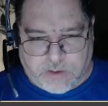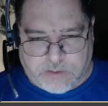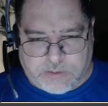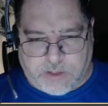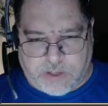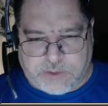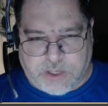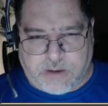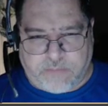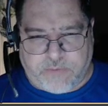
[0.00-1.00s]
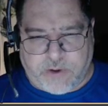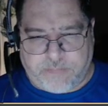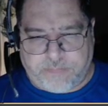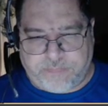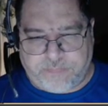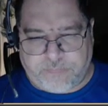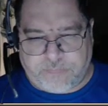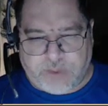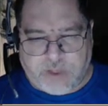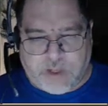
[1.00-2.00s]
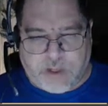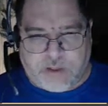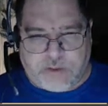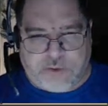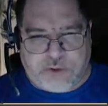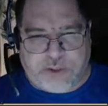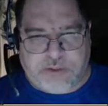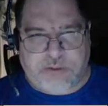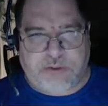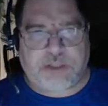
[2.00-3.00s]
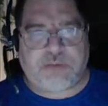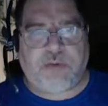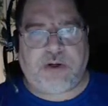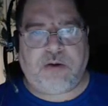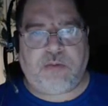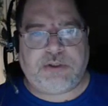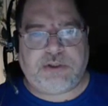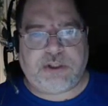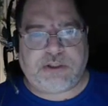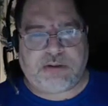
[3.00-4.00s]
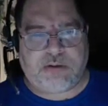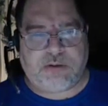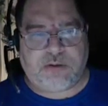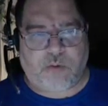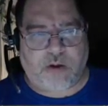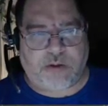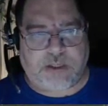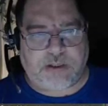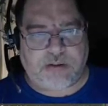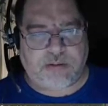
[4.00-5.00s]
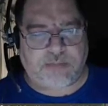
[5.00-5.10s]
So you actually have just this one right here, which is just the wall lean,